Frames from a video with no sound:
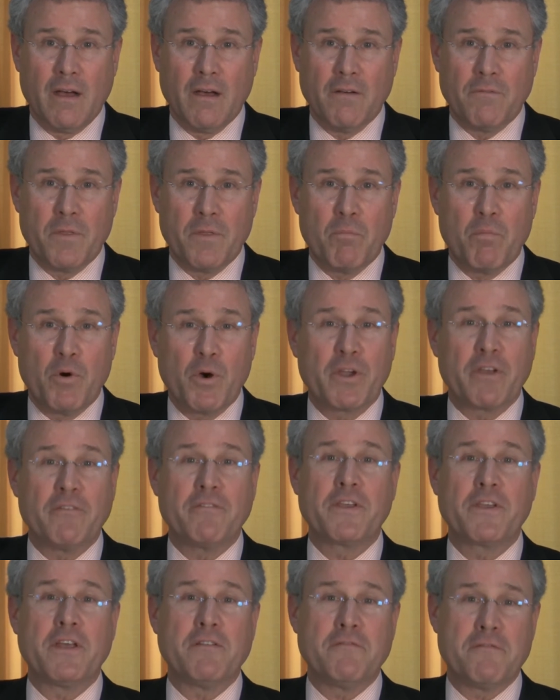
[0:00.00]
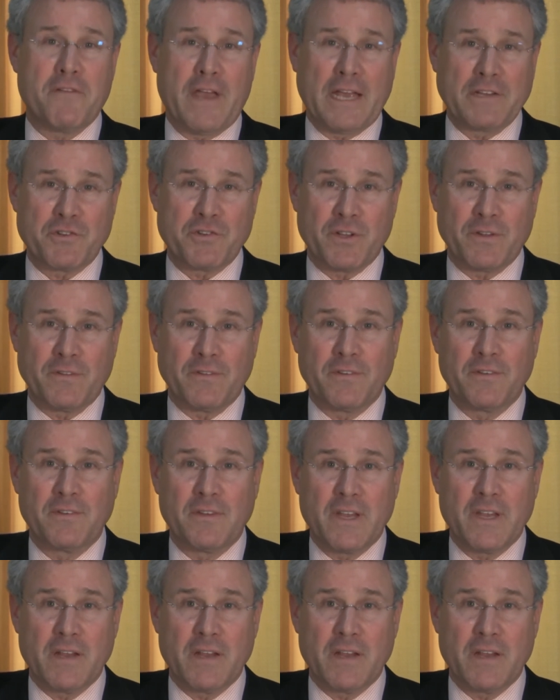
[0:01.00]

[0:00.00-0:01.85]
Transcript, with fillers: of the Book of Confessions